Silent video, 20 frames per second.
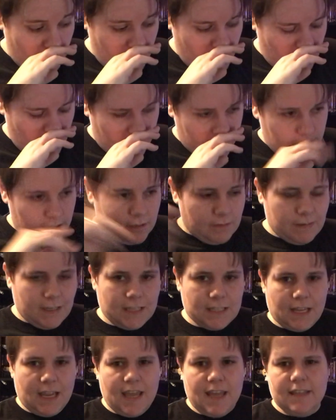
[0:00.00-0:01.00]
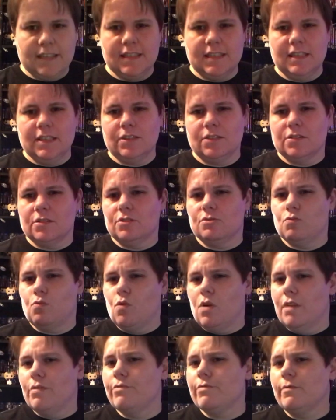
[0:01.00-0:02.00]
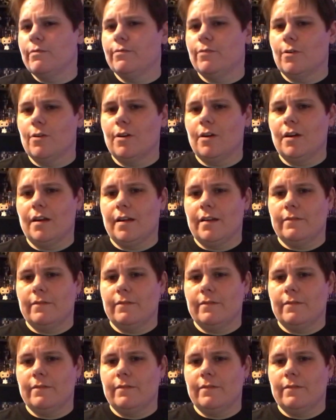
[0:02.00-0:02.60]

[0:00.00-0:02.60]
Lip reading: Oh, excuse me, because I had seasons 1 through 4